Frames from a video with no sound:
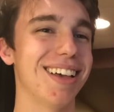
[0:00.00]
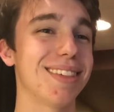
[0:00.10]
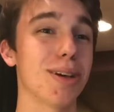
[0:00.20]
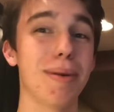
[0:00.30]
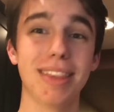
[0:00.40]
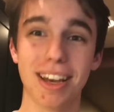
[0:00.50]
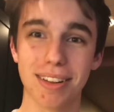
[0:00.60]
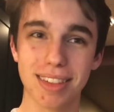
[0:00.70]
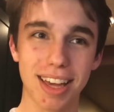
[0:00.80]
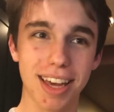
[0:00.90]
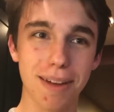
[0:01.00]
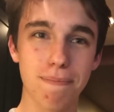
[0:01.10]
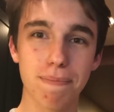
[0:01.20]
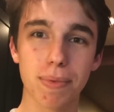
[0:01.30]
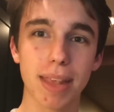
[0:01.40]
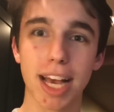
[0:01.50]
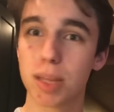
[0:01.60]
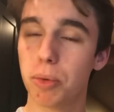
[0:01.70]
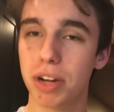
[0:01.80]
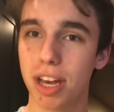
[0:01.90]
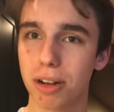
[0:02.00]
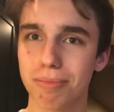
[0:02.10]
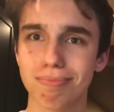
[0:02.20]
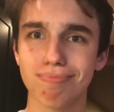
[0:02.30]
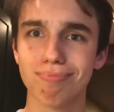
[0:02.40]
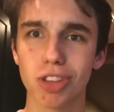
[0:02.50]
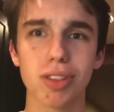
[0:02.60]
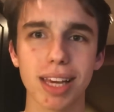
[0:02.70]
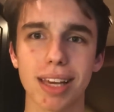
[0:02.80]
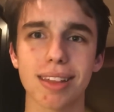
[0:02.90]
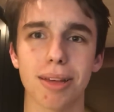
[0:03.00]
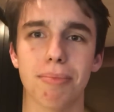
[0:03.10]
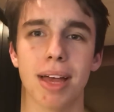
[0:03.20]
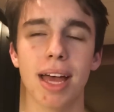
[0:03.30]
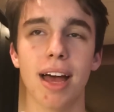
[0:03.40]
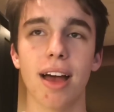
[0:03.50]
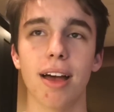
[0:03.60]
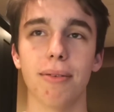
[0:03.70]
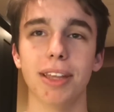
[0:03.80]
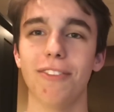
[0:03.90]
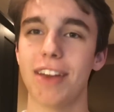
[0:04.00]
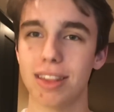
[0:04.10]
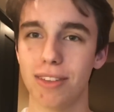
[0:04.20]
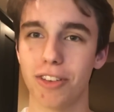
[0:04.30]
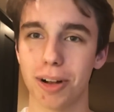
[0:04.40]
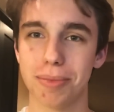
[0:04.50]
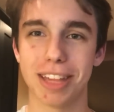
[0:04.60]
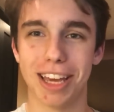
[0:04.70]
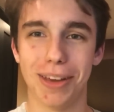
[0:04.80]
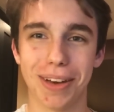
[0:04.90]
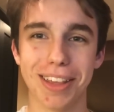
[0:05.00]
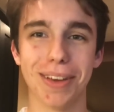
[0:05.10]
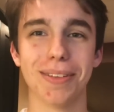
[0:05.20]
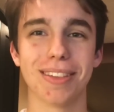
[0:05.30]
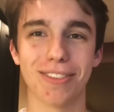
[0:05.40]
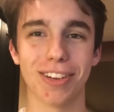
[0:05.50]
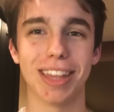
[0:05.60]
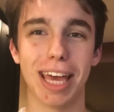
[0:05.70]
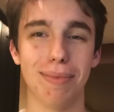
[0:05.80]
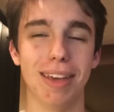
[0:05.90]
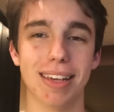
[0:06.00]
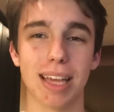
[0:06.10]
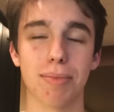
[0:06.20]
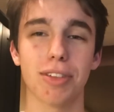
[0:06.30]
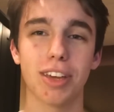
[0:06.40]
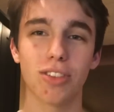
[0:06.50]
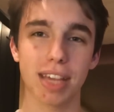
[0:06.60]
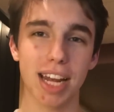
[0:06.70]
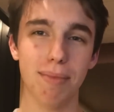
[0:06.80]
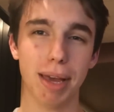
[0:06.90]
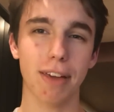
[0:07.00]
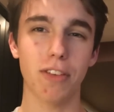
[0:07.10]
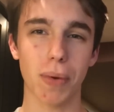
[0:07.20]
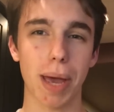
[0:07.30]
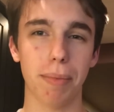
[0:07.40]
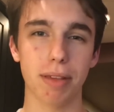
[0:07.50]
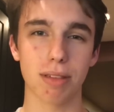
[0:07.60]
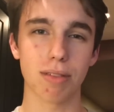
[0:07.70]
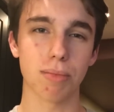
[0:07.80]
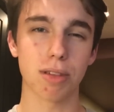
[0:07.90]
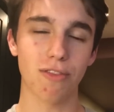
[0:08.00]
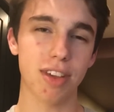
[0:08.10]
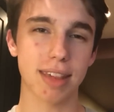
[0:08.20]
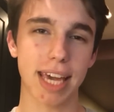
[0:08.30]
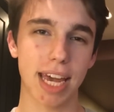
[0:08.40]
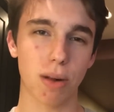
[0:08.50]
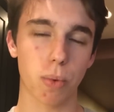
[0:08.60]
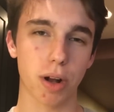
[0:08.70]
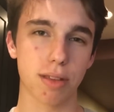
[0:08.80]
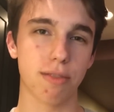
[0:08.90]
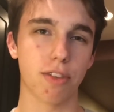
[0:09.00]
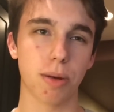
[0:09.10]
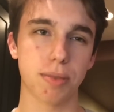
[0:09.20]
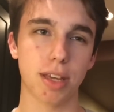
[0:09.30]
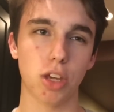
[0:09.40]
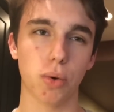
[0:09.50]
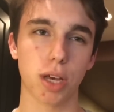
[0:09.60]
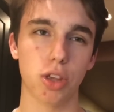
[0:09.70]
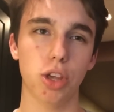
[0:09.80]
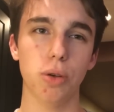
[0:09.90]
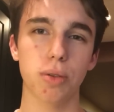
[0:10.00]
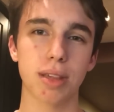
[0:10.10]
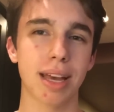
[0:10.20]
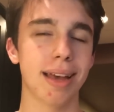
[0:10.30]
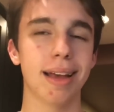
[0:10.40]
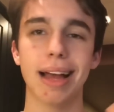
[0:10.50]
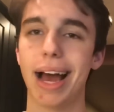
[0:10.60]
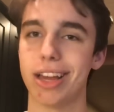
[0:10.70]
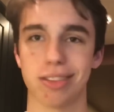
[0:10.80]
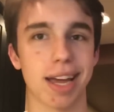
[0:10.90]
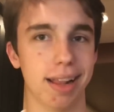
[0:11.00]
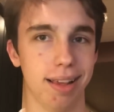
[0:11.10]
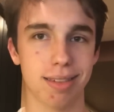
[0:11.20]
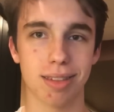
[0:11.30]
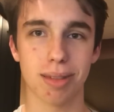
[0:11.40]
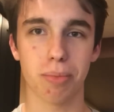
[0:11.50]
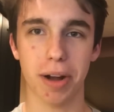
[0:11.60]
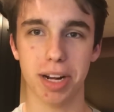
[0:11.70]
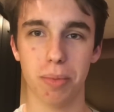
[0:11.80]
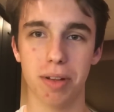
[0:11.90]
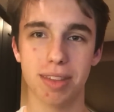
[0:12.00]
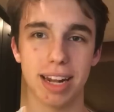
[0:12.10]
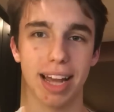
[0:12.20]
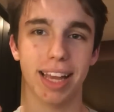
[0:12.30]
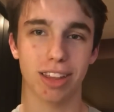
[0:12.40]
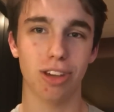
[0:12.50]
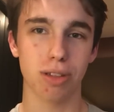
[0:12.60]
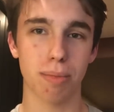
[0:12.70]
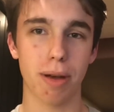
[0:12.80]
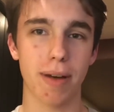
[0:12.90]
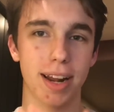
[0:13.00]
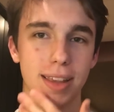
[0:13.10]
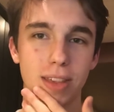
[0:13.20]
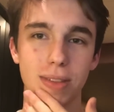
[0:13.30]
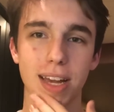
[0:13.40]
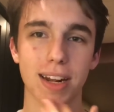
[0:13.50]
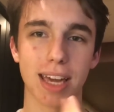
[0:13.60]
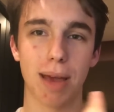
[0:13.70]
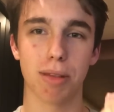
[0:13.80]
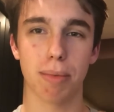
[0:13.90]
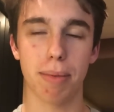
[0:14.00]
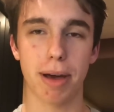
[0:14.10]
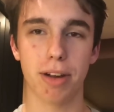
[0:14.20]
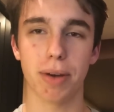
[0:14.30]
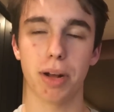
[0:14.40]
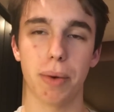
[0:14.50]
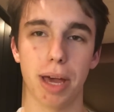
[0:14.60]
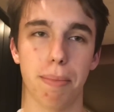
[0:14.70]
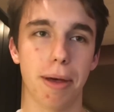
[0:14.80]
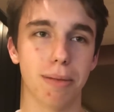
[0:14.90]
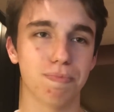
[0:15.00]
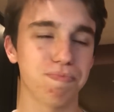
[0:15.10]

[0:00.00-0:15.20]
someterse, exponer, just like some really fancy verbs that you can use for the AP exam. So like just kind of make a vocab list of some sophisticated words and verbs that you could use. I just kind of listed some random ones that I like to use in my writing. They just kind of came to my mind right away, but